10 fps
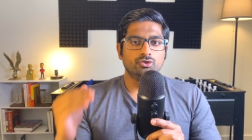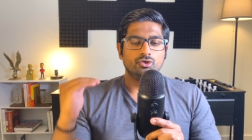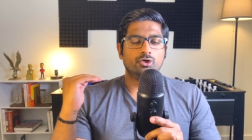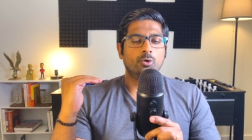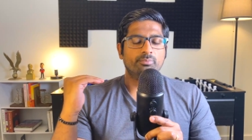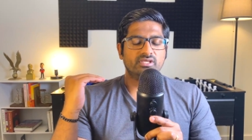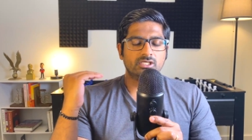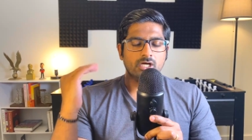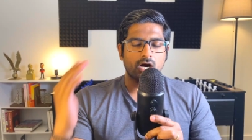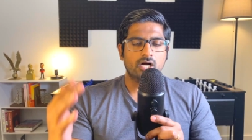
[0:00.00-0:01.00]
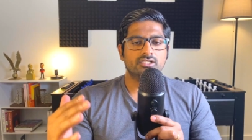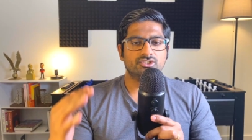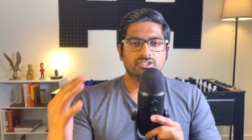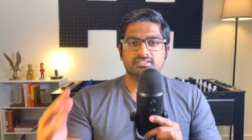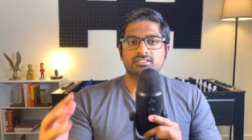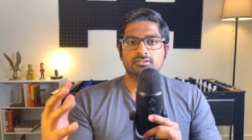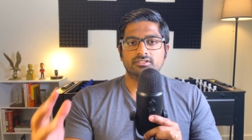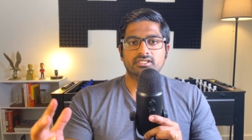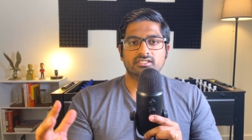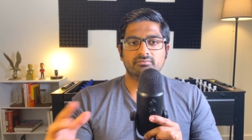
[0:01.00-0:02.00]
to go beyond just
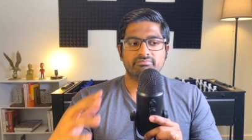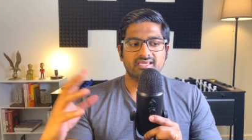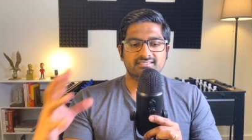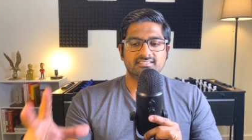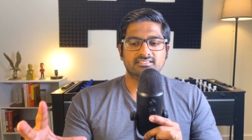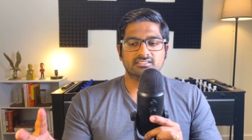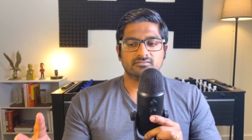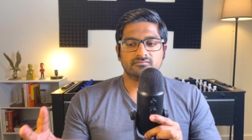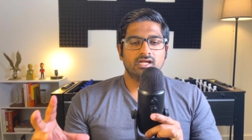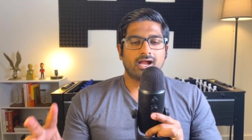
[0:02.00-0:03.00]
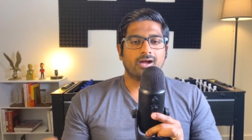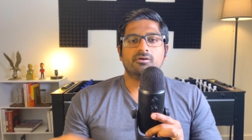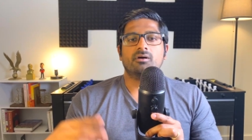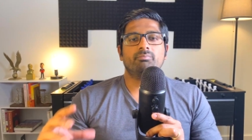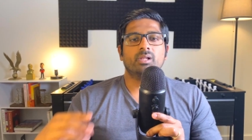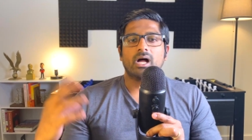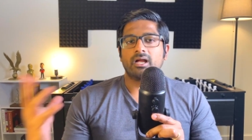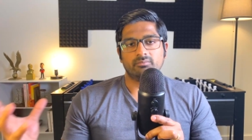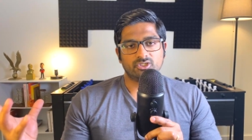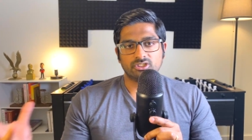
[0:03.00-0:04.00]
learning the basics of how to
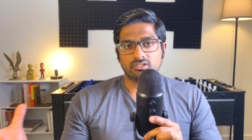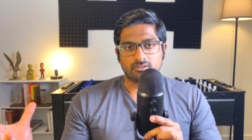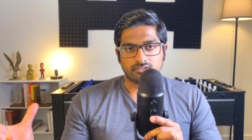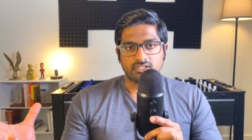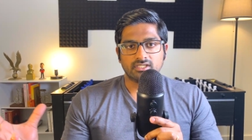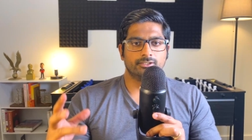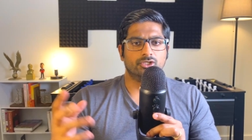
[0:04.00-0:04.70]
apply machine learning.